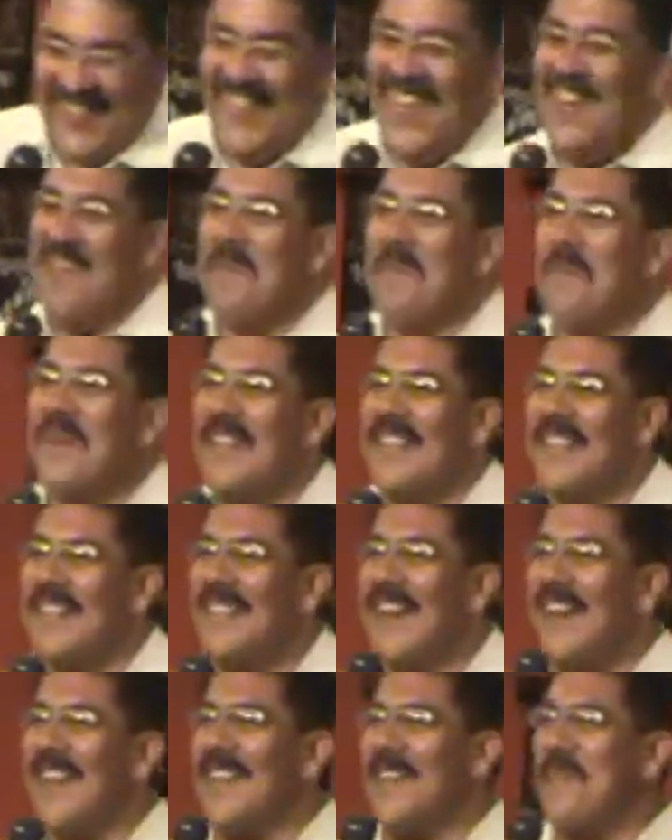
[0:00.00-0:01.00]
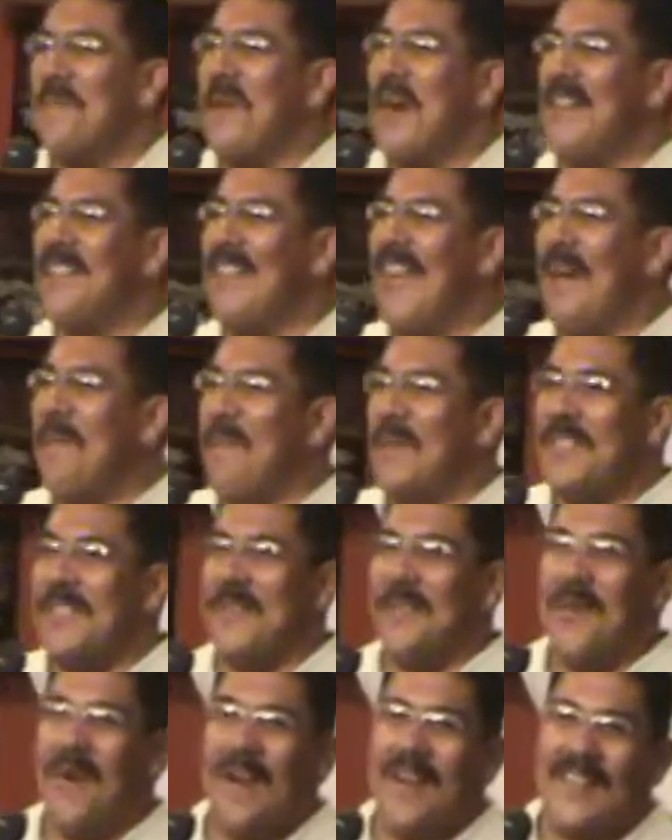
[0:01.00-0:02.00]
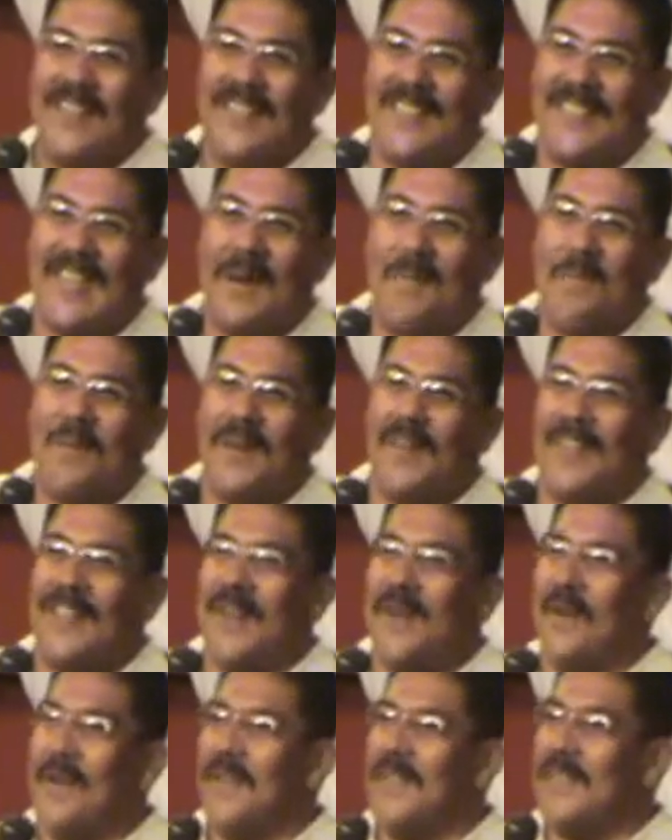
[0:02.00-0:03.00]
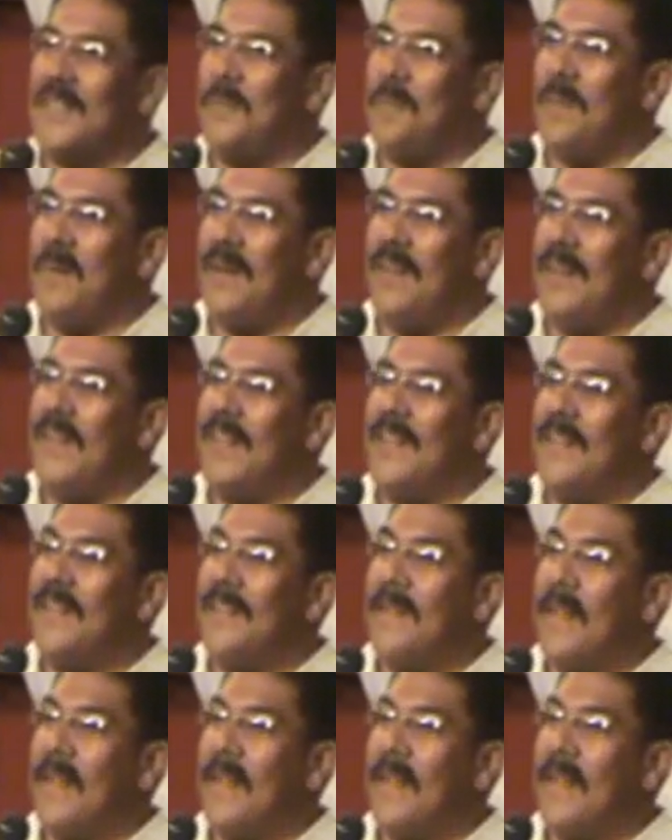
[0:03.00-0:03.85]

I don't mean to talk about that, but you are the temple of the Holy Spirit.